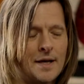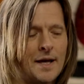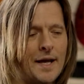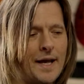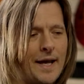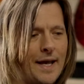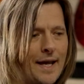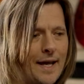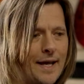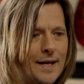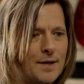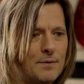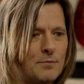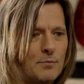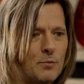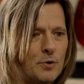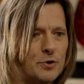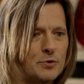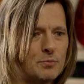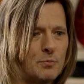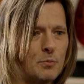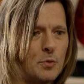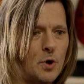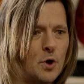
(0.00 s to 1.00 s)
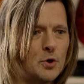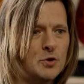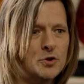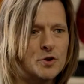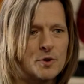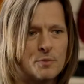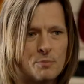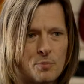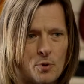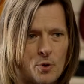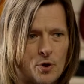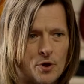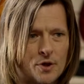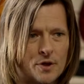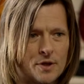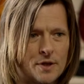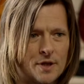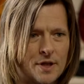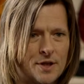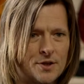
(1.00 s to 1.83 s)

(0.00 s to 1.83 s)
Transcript: And what's most important